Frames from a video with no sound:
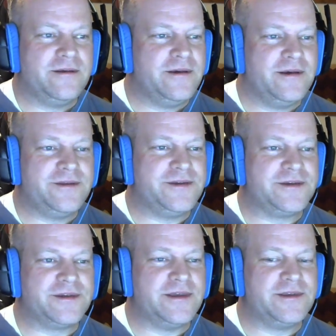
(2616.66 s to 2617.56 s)
It's
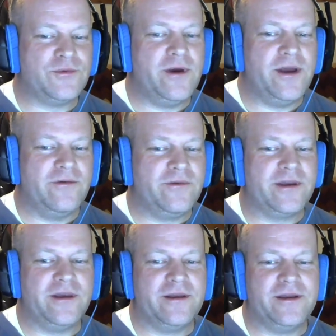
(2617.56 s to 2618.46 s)
just, it's way
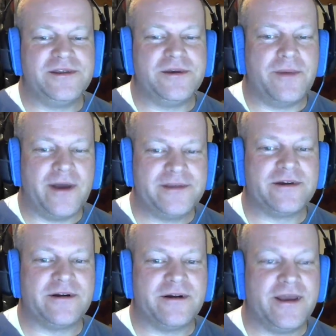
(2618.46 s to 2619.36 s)
overkill and it's a
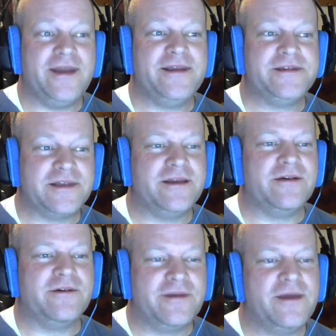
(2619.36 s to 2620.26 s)
monster. It is
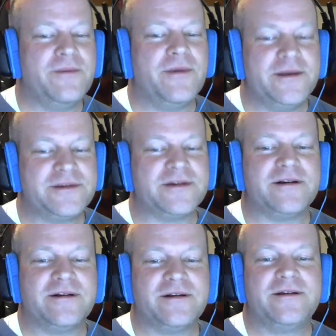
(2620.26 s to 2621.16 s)
literally a monster.